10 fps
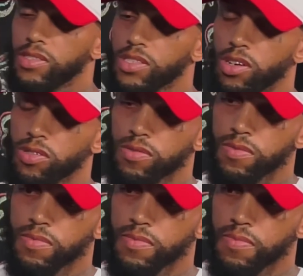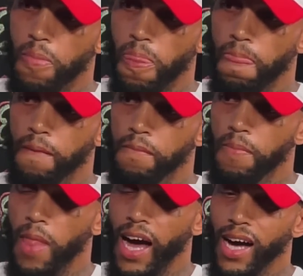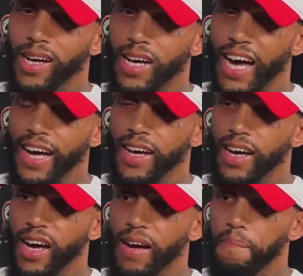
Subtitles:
So I